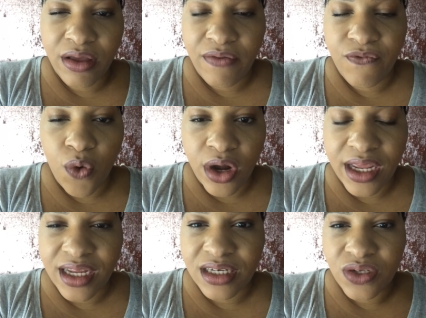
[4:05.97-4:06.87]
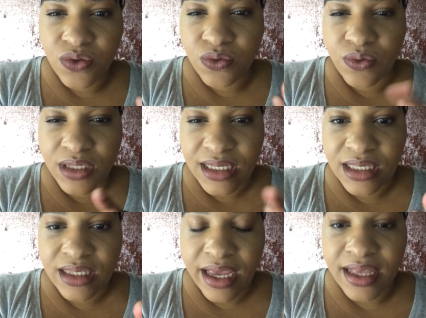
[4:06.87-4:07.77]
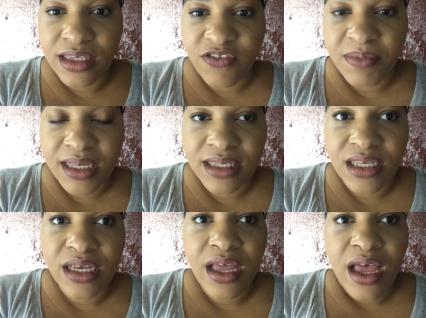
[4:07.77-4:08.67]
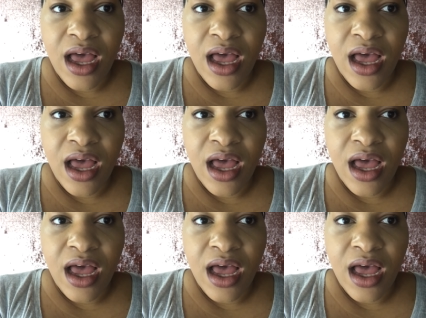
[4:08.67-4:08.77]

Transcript: 40 to 60 seconds of mixing